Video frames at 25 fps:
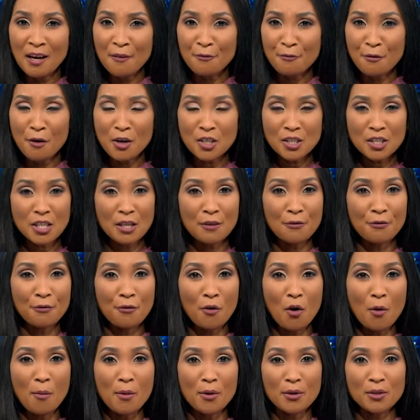First and
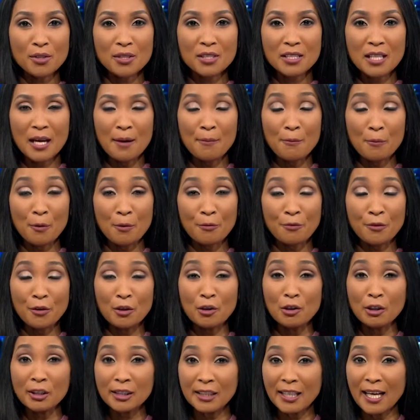foremost, um, if you
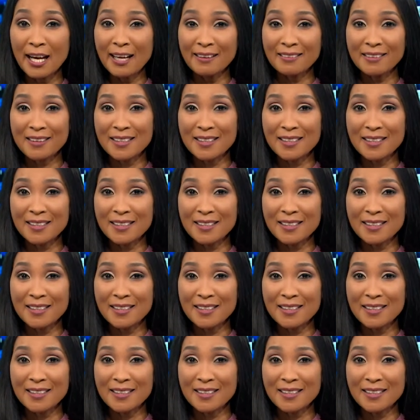look at